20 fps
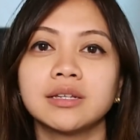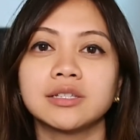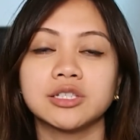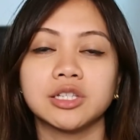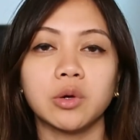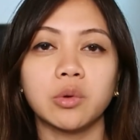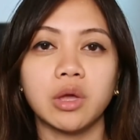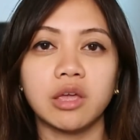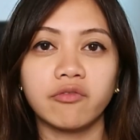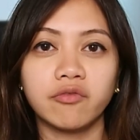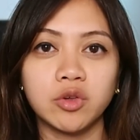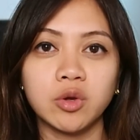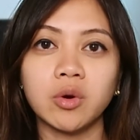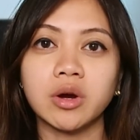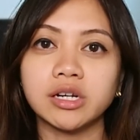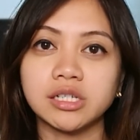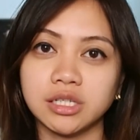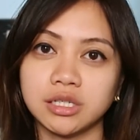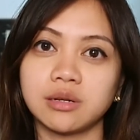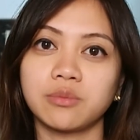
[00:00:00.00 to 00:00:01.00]
So if you
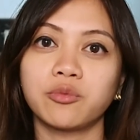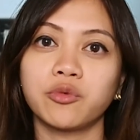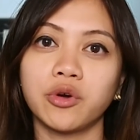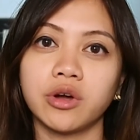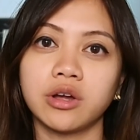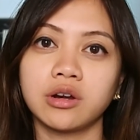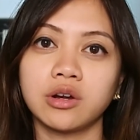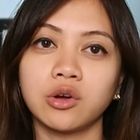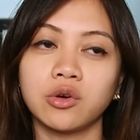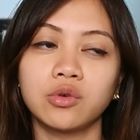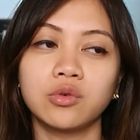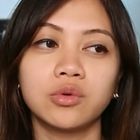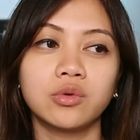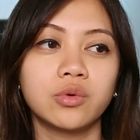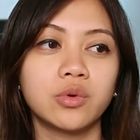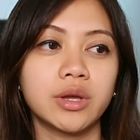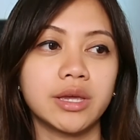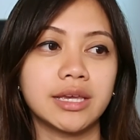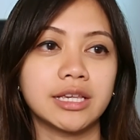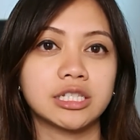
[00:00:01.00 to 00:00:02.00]
are someone
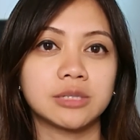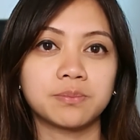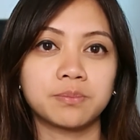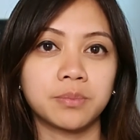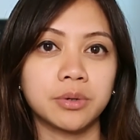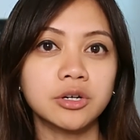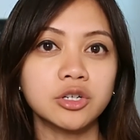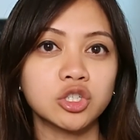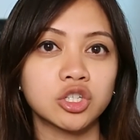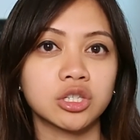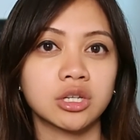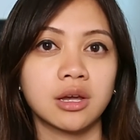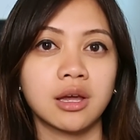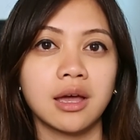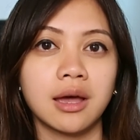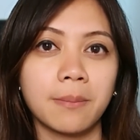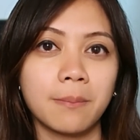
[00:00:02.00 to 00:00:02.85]
who is pushed